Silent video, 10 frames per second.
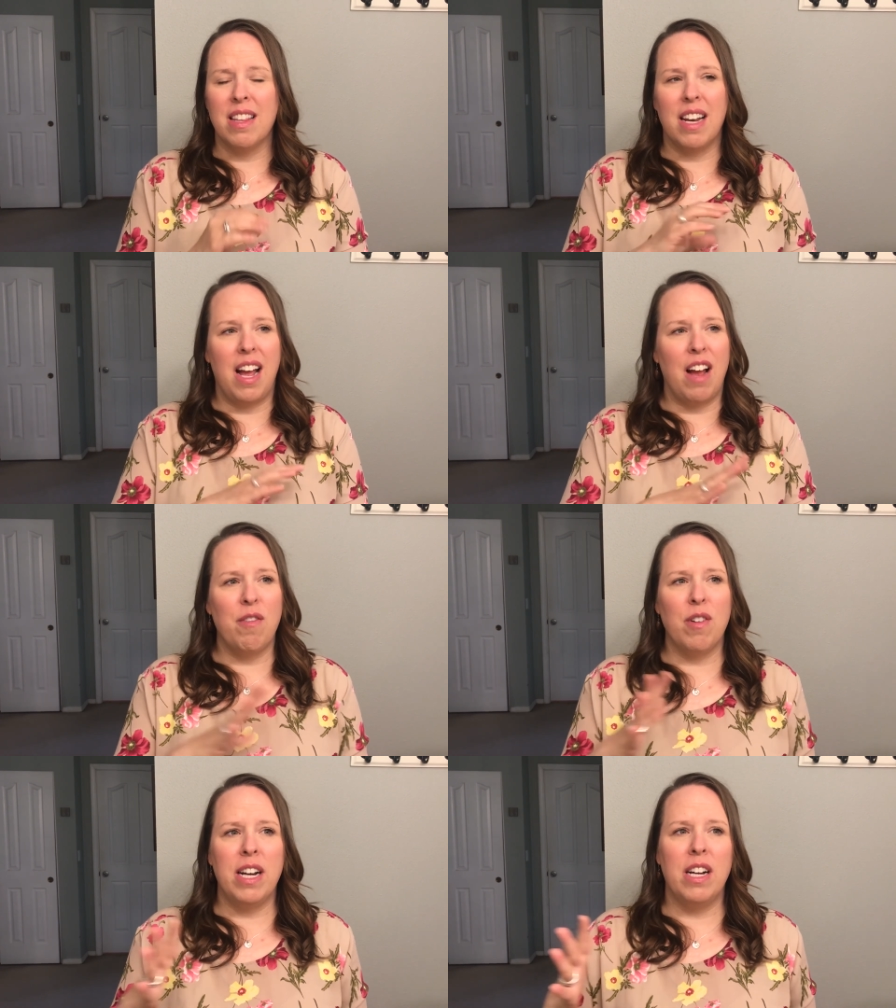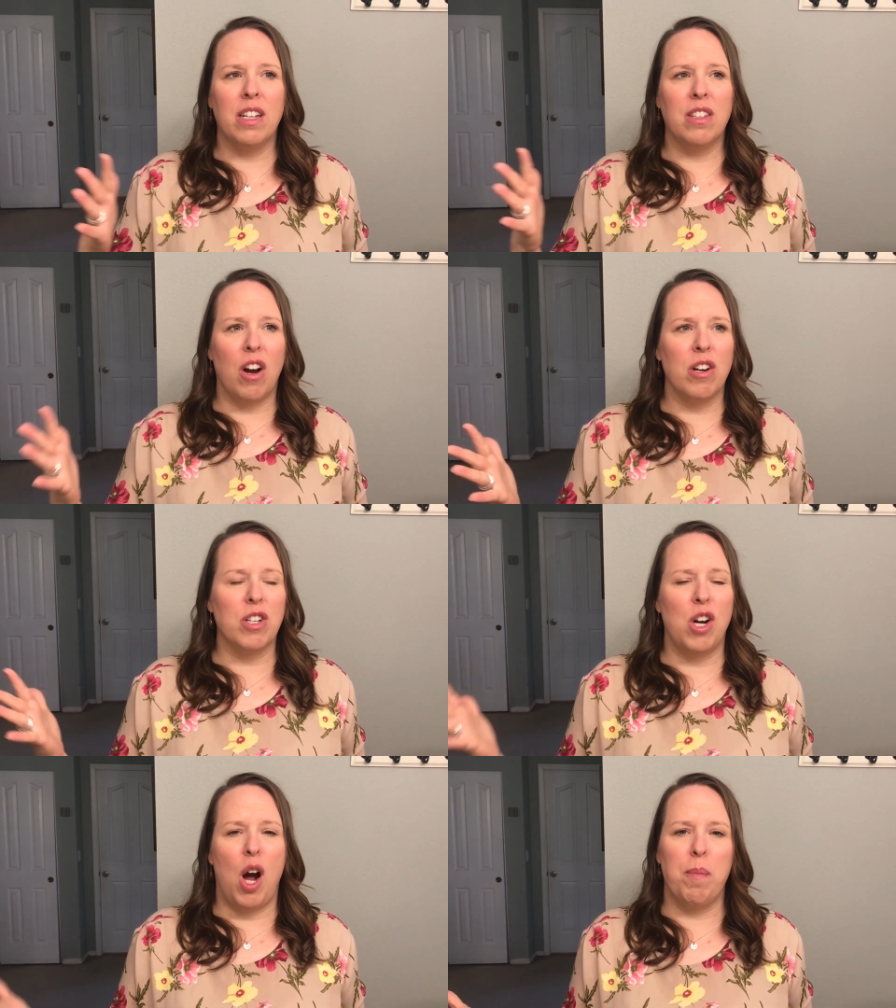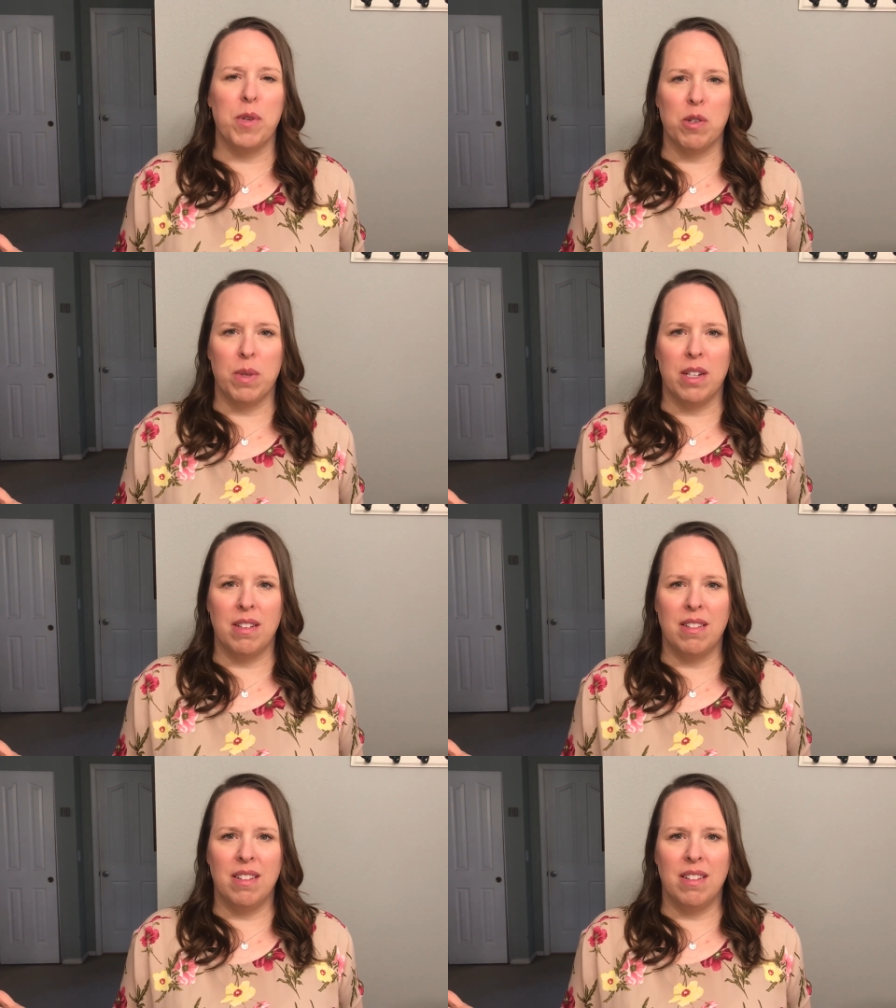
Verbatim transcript: that every large accomplishment